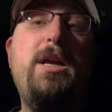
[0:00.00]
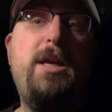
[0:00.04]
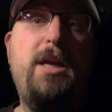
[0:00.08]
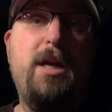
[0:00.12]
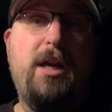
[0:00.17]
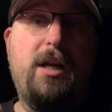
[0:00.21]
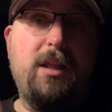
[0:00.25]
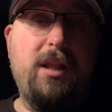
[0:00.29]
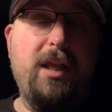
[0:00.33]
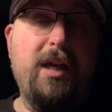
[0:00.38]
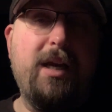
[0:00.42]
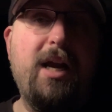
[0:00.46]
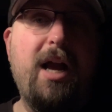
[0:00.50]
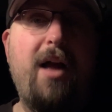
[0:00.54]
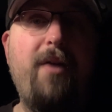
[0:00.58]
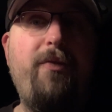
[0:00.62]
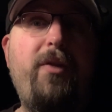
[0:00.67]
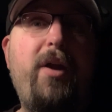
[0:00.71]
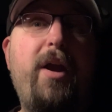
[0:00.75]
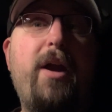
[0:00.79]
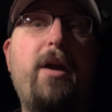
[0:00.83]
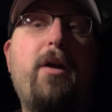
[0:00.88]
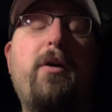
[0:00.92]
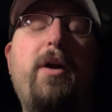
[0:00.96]
You click
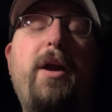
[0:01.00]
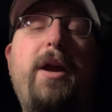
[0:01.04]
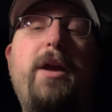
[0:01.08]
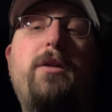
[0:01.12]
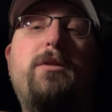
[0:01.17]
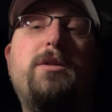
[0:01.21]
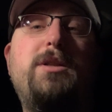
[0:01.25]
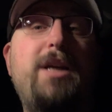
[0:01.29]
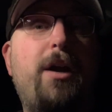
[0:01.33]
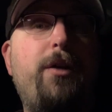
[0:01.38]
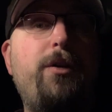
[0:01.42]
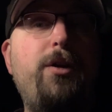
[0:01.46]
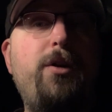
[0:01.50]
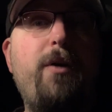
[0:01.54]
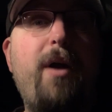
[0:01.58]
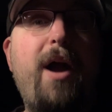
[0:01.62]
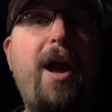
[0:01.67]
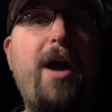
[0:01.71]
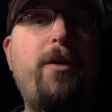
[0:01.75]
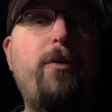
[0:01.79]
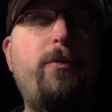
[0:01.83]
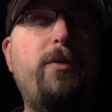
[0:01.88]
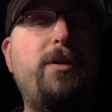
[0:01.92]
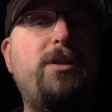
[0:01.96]
on there, it'll tell you
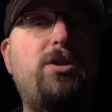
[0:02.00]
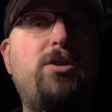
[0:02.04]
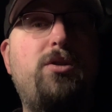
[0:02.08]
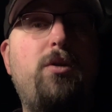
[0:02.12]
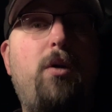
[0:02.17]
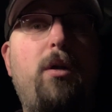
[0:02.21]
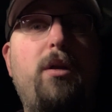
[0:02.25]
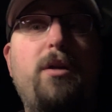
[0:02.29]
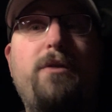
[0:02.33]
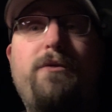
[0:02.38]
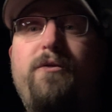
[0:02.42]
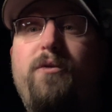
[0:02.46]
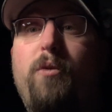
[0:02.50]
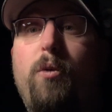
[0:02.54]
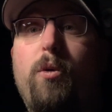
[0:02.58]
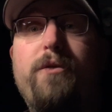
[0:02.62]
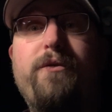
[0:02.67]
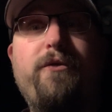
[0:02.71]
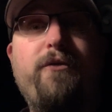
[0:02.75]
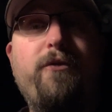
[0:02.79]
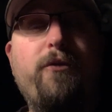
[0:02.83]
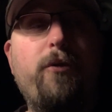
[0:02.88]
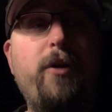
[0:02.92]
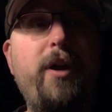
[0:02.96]
how to install it for
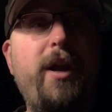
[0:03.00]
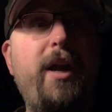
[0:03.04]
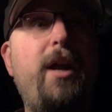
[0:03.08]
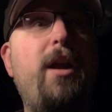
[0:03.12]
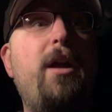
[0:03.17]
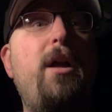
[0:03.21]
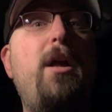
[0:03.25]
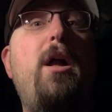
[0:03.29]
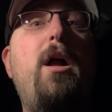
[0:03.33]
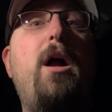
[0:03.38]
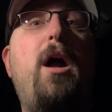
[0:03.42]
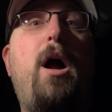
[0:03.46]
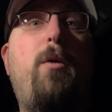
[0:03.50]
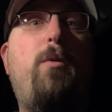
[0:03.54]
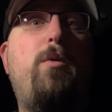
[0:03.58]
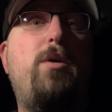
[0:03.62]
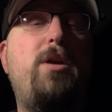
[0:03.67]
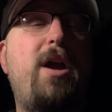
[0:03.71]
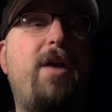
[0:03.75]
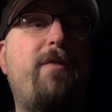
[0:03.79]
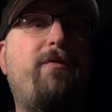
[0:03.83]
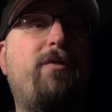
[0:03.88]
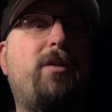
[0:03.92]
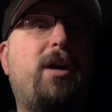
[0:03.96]
free on
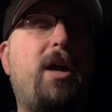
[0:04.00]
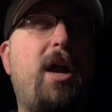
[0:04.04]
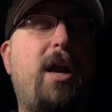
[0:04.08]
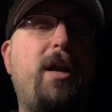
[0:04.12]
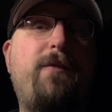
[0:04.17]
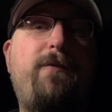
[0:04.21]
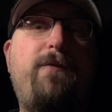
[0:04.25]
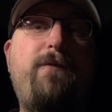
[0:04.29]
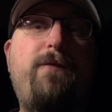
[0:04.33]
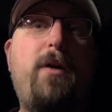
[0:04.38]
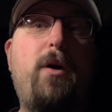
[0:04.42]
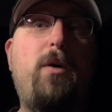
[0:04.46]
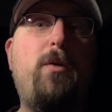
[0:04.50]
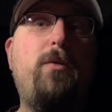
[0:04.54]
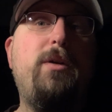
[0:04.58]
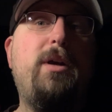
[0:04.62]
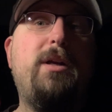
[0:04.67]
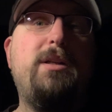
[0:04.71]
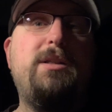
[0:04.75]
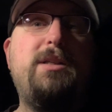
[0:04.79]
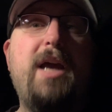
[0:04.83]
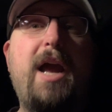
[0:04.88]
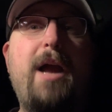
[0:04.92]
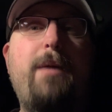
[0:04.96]
whatever kind of
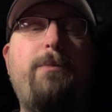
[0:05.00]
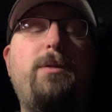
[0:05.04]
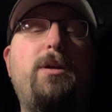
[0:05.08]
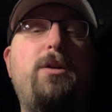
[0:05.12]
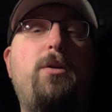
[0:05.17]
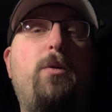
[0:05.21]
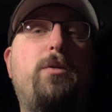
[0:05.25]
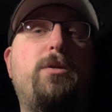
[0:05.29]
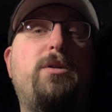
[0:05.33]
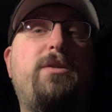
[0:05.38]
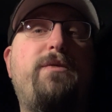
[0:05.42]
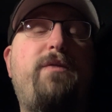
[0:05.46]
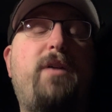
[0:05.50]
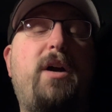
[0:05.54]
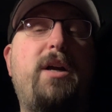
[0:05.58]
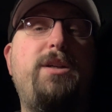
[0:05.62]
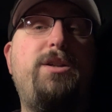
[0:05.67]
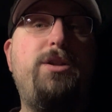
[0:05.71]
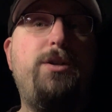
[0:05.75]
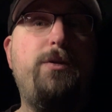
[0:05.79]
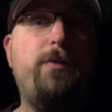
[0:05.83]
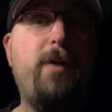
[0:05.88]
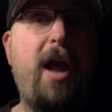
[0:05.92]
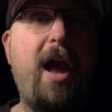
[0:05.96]
phone, tablet, or
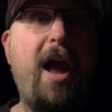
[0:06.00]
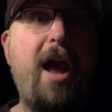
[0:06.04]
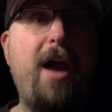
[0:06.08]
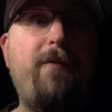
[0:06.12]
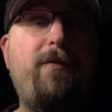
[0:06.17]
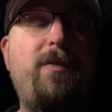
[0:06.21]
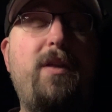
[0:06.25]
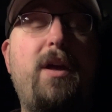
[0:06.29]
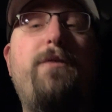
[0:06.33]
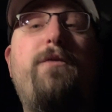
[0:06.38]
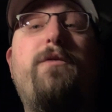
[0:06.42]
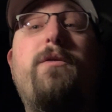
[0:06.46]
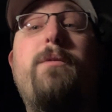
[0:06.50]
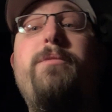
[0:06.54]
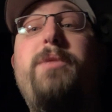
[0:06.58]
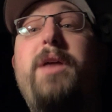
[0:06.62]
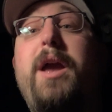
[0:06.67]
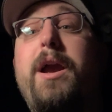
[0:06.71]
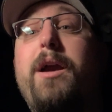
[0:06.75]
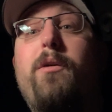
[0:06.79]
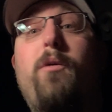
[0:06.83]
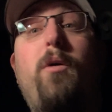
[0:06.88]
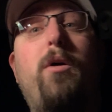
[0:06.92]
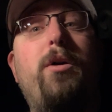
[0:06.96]
device you have. Then from
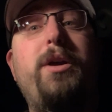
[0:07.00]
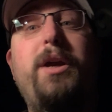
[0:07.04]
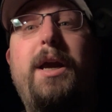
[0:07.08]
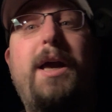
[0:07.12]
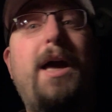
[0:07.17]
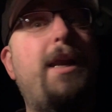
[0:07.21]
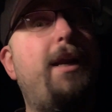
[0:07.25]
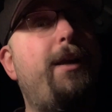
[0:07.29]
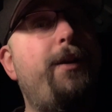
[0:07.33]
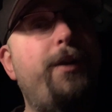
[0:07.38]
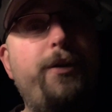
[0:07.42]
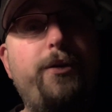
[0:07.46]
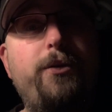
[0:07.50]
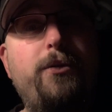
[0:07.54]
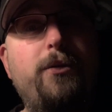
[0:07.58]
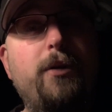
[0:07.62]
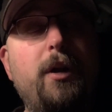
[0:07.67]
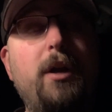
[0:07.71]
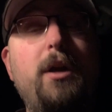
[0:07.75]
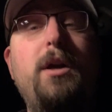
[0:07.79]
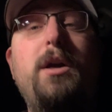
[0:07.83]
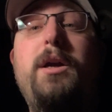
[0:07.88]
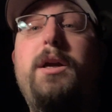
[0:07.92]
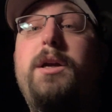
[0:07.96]
there, all you got to do
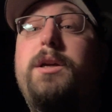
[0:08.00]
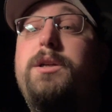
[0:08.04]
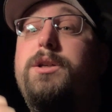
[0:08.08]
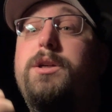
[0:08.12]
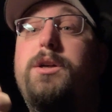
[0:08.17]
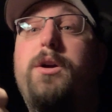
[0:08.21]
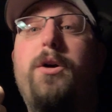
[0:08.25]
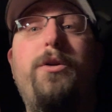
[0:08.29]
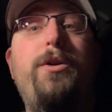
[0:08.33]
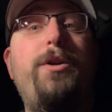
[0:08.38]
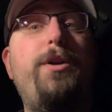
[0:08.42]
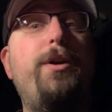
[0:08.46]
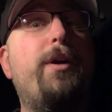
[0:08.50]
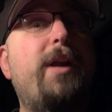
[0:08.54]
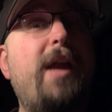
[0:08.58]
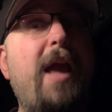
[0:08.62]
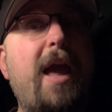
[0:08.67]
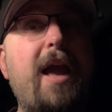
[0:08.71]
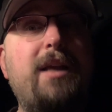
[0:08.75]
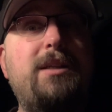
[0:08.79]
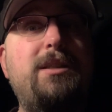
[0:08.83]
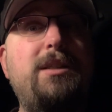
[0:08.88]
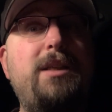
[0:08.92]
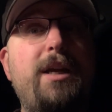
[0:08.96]
is you go to your
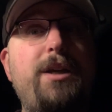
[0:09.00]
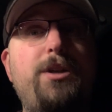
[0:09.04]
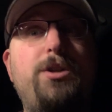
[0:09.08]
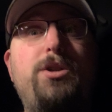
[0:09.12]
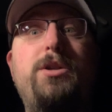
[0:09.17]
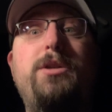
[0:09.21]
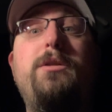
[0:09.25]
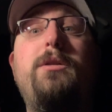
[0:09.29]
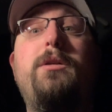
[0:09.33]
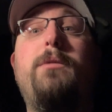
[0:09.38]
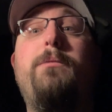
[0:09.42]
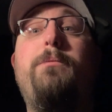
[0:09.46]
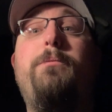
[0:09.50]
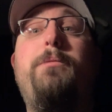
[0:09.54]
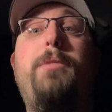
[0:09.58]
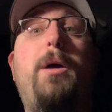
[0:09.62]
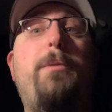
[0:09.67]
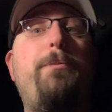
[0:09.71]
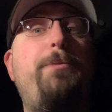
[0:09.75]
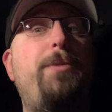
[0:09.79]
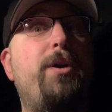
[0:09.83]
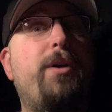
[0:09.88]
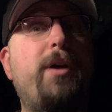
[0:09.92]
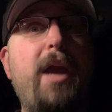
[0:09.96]
gas station,
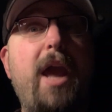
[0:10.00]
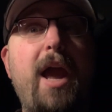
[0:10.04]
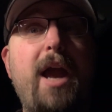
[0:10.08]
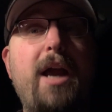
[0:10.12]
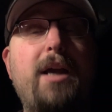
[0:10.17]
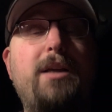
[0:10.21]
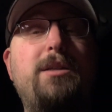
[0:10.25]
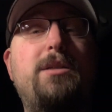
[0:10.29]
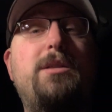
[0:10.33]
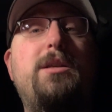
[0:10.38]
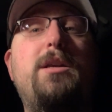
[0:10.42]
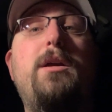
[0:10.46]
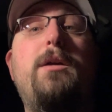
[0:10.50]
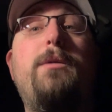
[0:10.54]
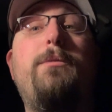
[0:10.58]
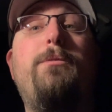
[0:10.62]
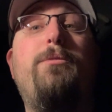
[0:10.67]
pump your gas,